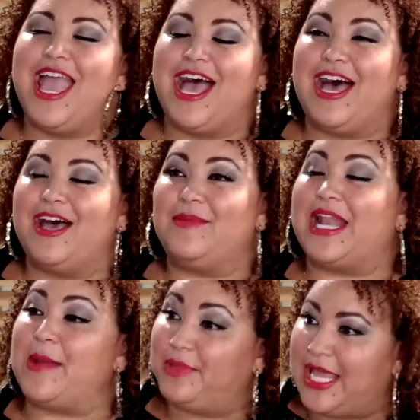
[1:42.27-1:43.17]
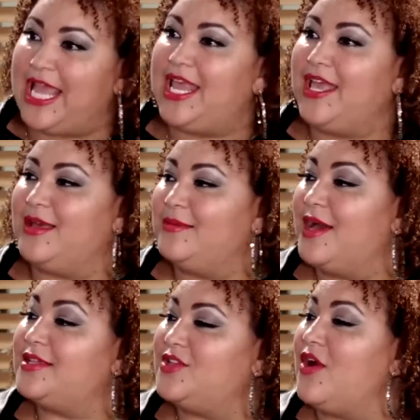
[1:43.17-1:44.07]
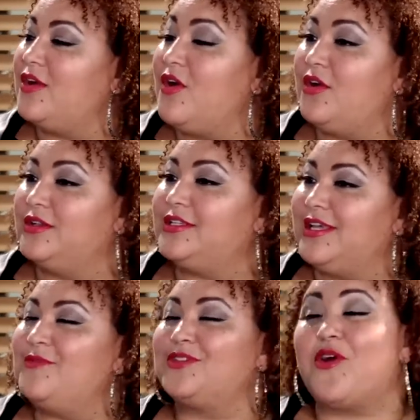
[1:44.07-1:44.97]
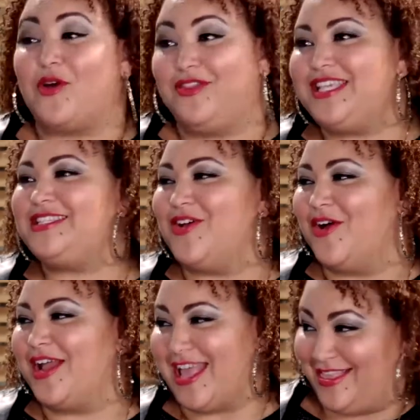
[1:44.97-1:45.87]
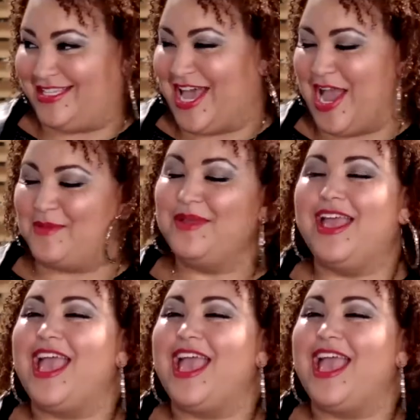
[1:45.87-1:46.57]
Um, and I played him a song called, it was called This Song at the time.